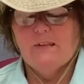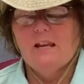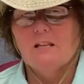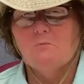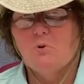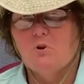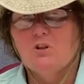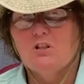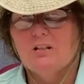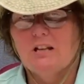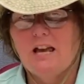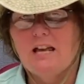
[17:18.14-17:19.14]
has
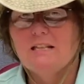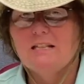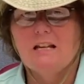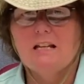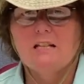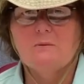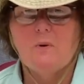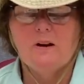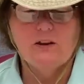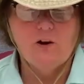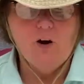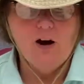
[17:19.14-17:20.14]
personal essays by
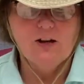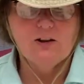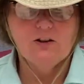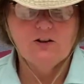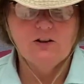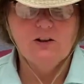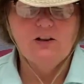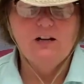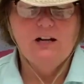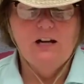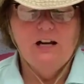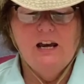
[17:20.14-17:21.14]
the author,
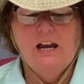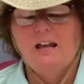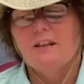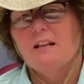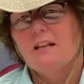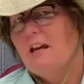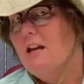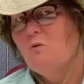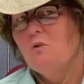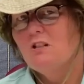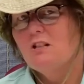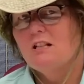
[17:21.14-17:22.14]
and the
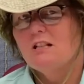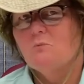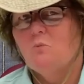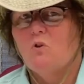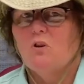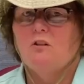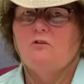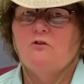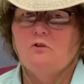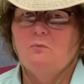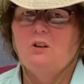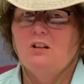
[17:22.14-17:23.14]
language is more
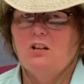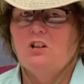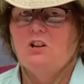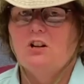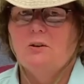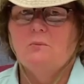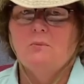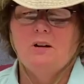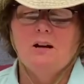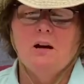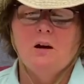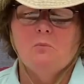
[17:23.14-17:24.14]
familiar.
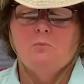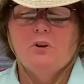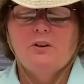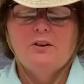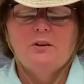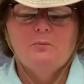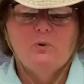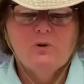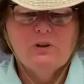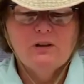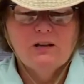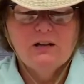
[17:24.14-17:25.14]
But the
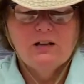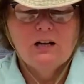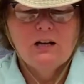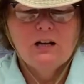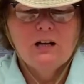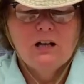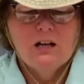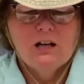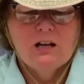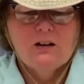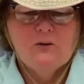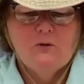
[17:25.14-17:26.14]
book,
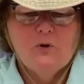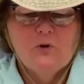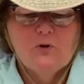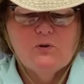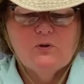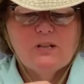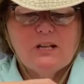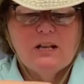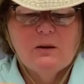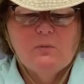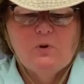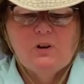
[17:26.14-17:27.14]
the photos in
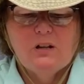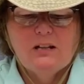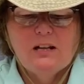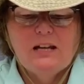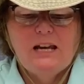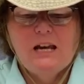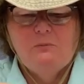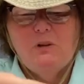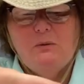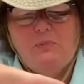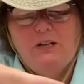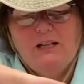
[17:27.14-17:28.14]
the book can't
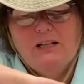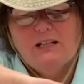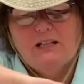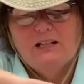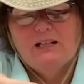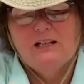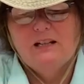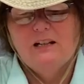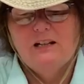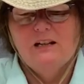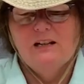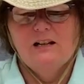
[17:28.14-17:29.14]
be beat.
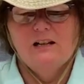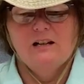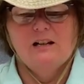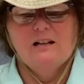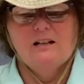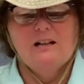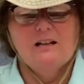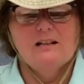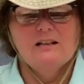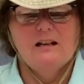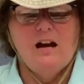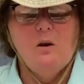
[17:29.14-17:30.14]
Like
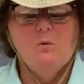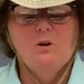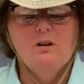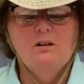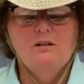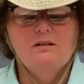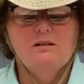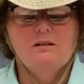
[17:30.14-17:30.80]
the owl.